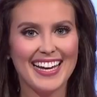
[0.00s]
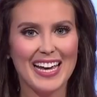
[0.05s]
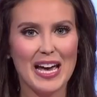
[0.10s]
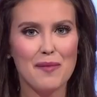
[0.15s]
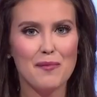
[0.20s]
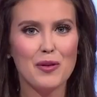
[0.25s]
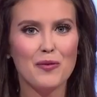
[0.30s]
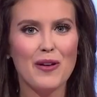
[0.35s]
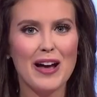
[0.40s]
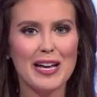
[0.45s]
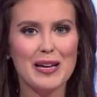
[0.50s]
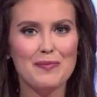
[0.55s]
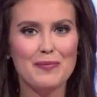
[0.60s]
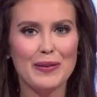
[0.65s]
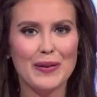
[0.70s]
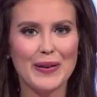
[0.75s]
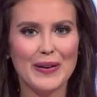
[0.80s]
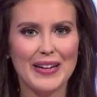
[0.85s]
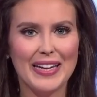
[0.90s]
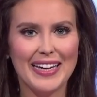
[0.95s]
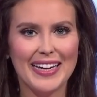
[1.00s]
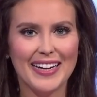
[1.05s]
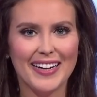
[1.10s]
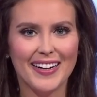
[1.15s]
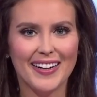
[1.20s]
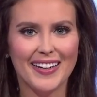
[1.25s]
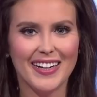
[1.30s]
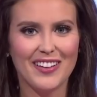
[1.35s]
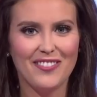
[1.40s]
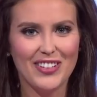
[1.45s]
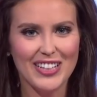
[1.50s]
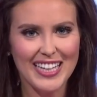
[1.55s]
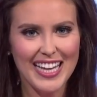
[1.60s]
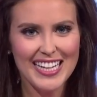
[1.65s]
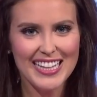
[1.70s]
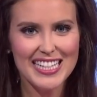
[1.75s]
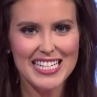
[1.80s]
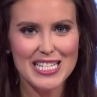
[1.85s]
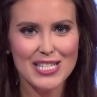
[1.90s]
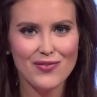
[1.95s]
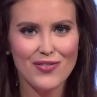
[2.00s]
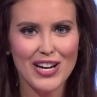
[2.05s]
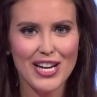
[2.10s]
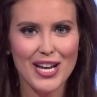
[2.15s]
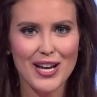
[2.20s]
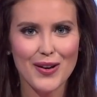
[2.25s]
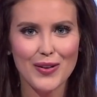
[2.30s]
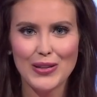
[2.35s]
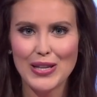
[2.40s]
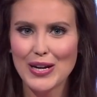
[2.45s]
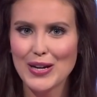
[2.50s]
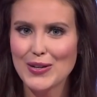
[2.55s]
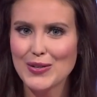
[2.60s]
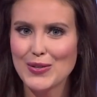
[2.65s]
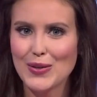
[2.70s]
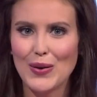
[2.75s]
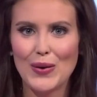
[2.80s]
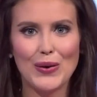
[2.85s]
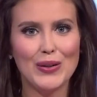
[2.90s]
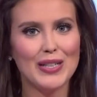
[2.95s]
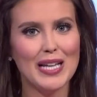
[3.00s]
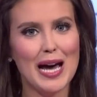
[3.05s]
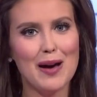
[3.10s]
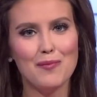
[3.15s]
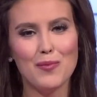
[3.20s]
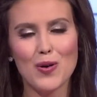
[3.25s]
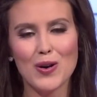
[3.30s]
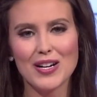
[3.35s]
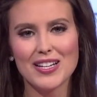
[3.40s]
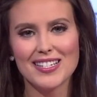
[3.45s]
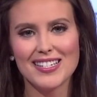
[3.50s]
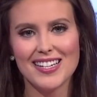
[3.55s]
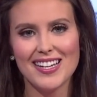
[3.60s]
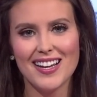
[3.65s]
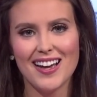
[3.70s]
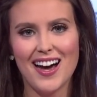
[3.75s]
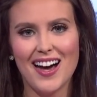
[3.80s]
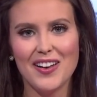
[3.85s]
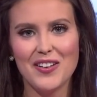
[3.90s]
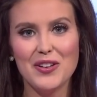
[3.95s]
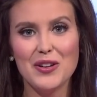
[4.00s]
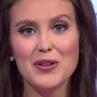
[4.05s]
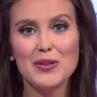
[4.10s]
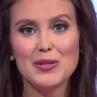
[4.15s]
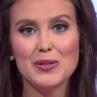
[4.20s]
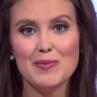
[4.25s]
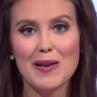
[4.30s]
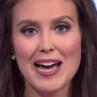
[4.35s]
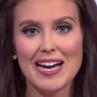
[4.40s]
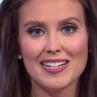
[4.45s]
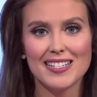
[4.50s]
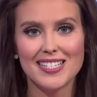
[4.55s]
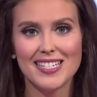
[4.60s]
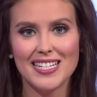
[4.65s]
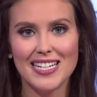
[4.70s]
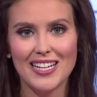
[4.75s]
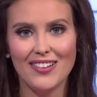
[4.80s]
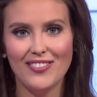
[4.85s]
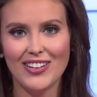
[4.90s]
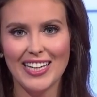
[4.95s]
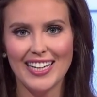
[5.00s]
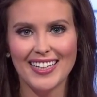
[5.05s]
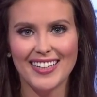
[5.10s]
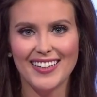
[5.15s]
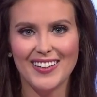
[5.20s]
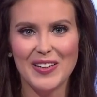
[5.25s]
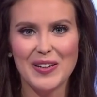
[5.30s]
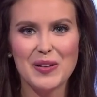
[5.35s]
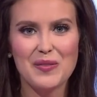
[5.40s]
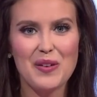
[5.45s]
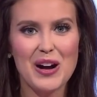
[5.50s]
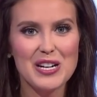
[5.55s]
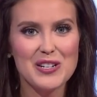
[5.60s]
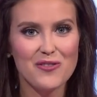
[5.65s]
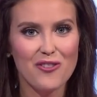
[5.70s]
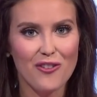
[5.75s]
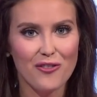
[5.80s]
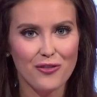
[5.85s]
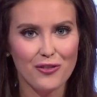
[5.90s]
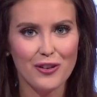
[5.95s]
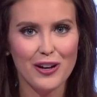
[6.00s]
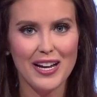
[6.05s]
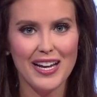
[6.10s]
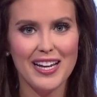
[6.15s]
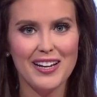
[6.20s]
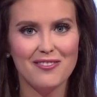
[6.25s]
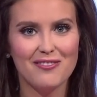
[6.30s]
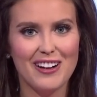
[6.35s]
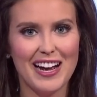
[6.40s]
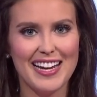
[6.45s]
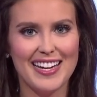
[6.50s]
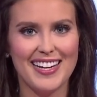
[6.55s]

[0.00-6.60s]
Emma Rechenberg here. If you like this video, there's a whole lot more to see on Newsmax TV. You can watch for free right